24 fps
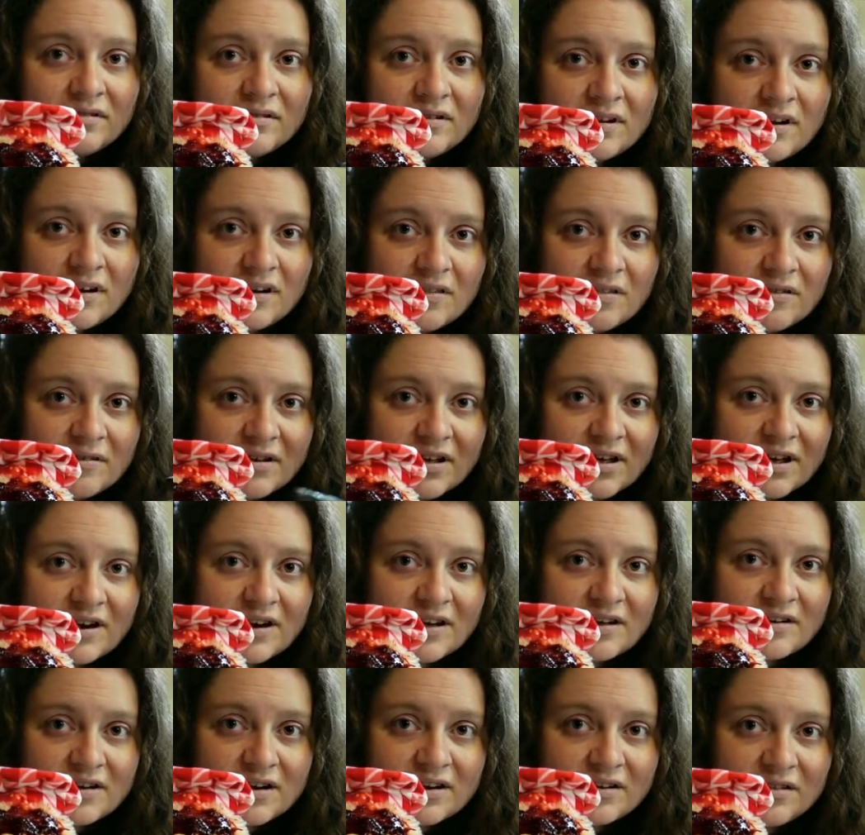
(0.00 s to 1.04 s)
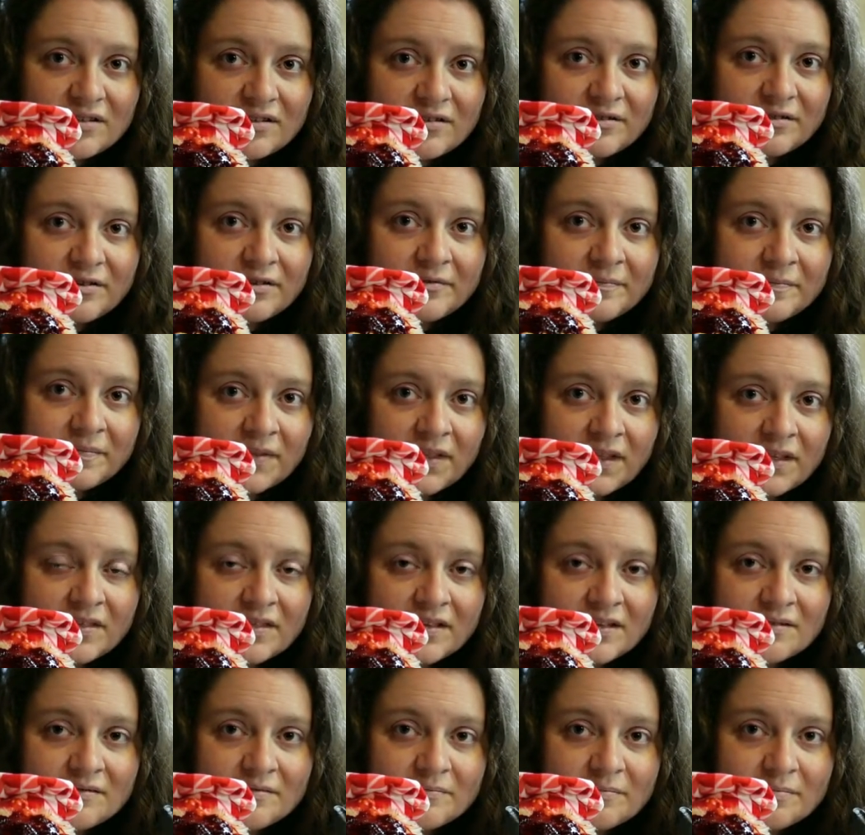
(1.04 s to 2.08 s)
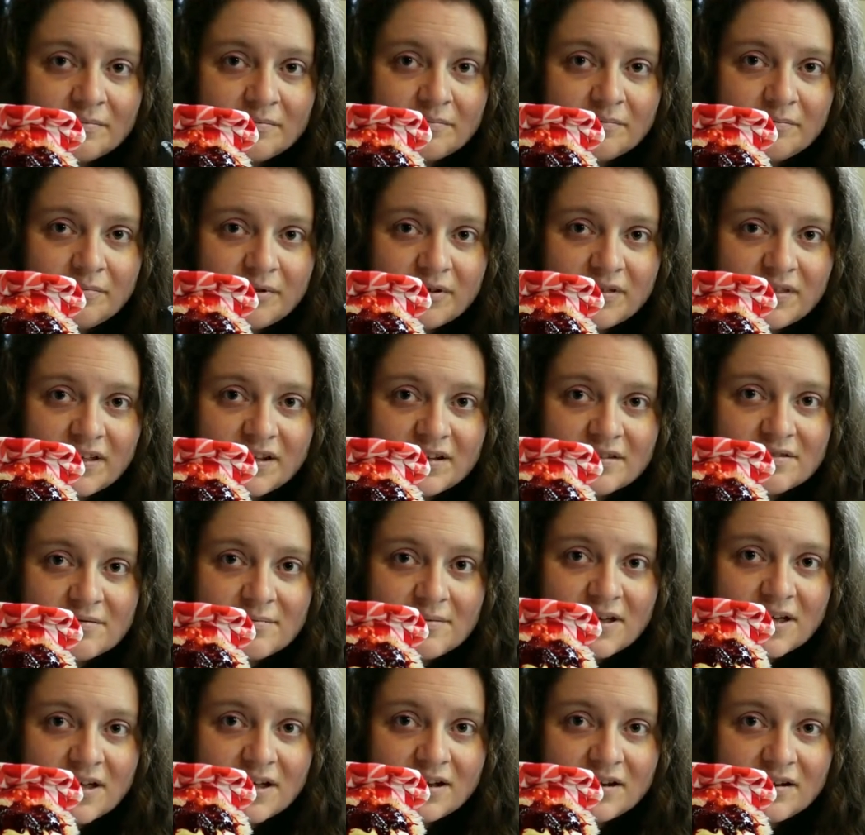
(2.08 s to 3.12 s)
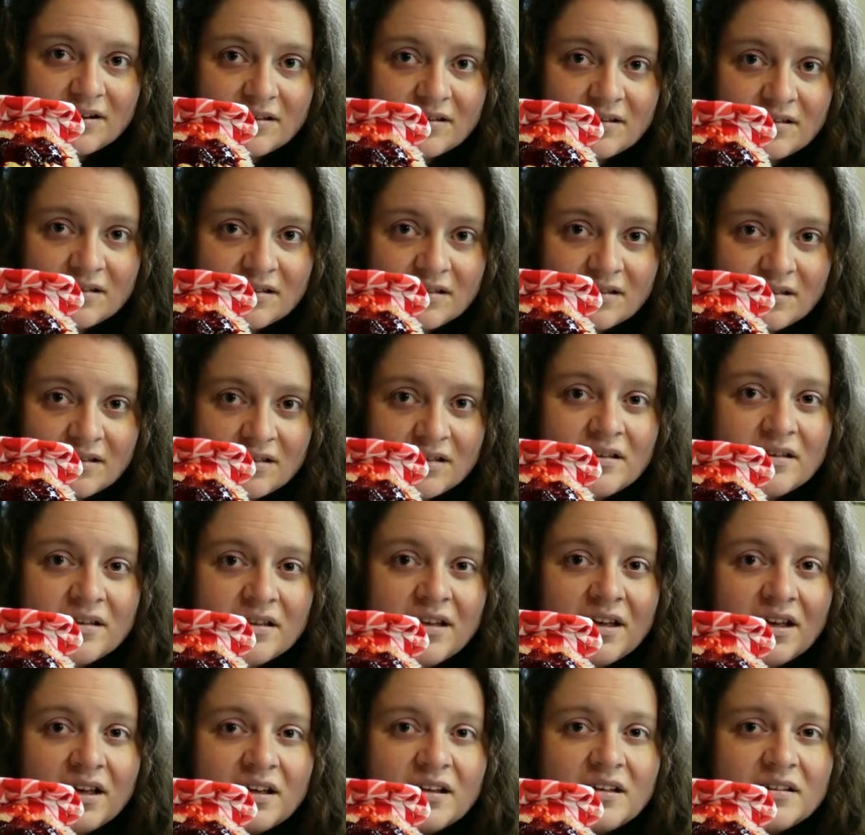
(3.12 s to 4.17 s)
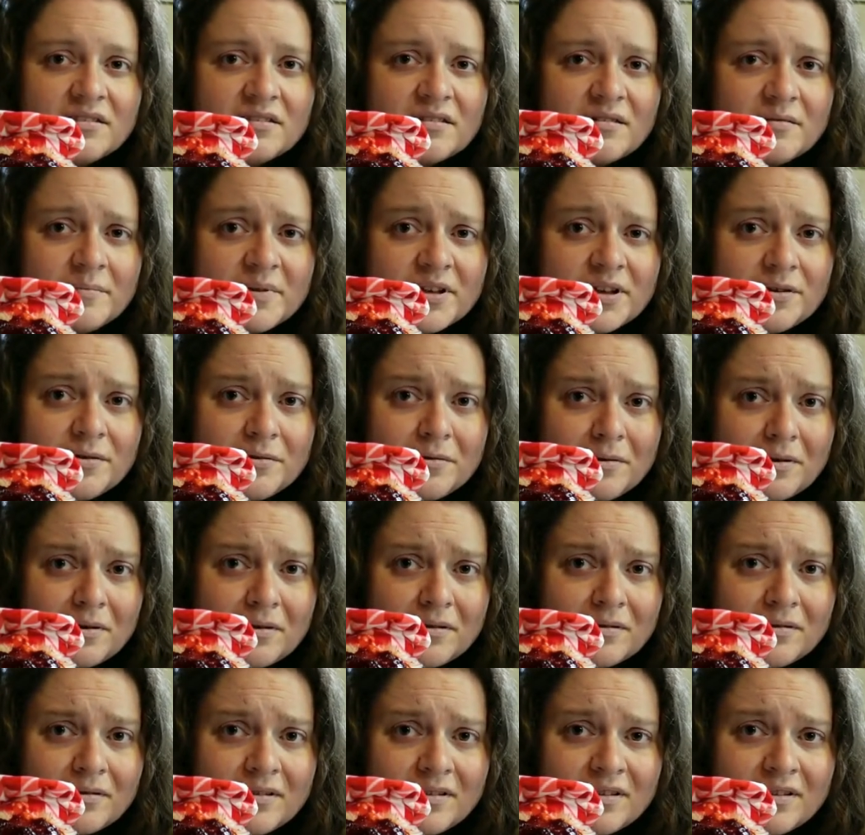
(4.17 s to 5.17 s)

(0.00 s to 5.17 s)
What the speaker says: cut out our logo, and then put lights behind it. Yeah, it's gonna be cool.